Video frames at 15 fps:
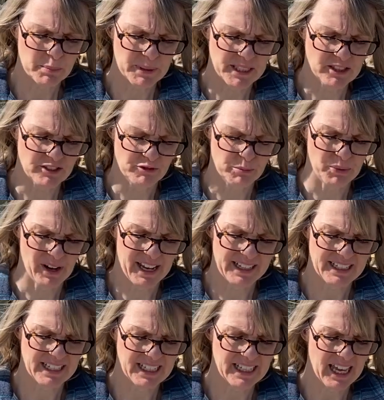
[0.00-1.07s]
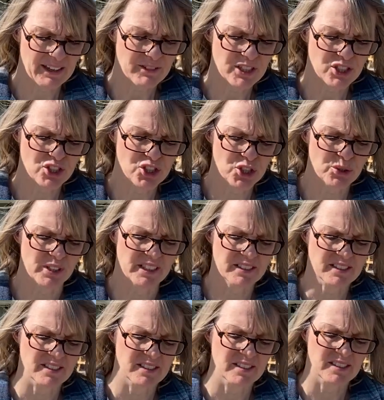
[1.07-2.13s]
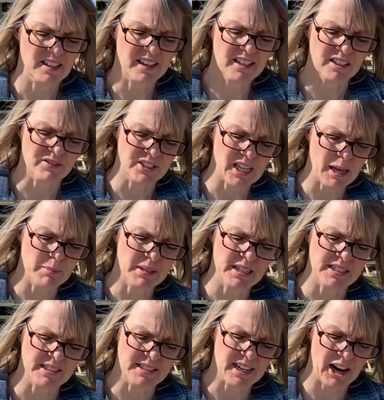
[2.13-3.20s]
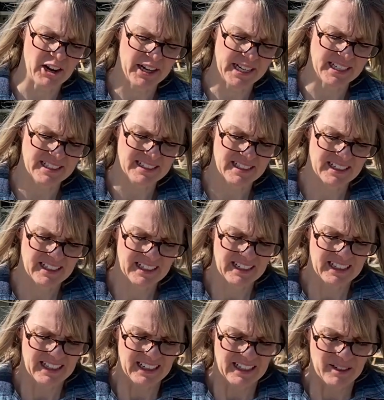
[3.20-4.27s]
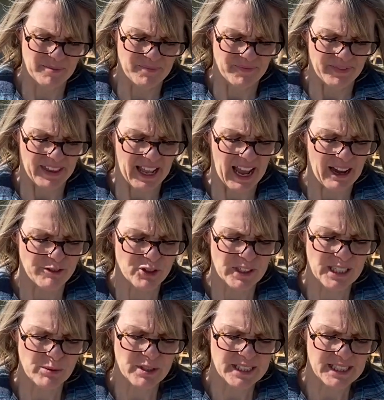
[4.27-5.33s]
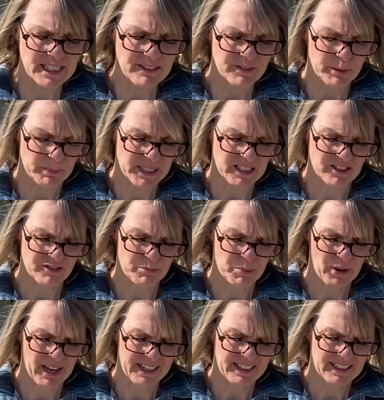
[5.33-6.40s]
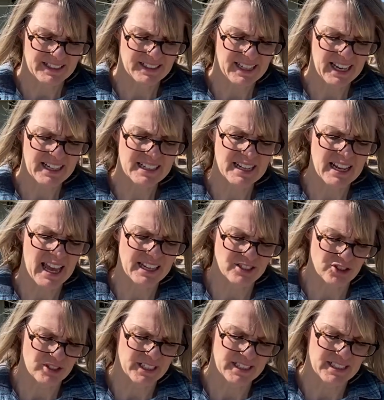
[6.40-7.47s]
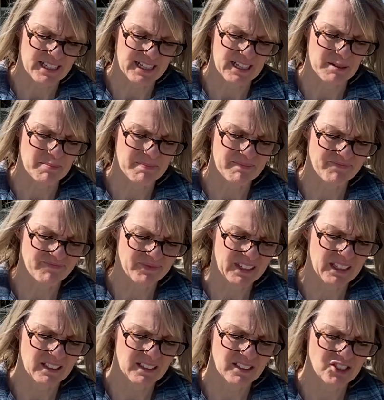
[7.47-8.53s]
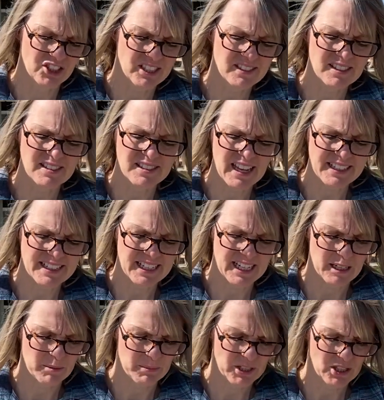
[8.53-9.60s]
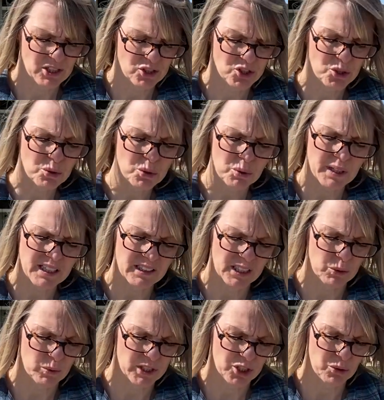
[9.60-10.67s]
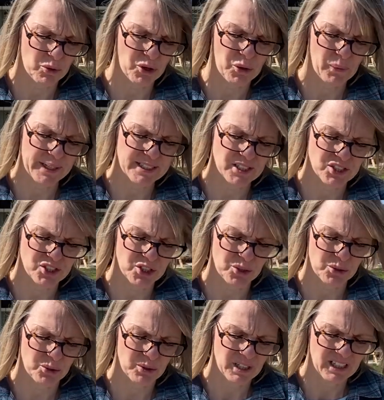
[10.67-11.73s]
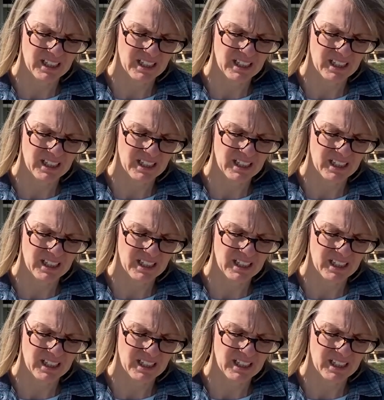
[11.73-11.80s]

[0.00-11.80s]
piece of bread, he gave it to Judas, son of Simon Iscariot. After he received the piece of bread, Satan entered into him. Jesus said to him, "Do quickly what you are going to do."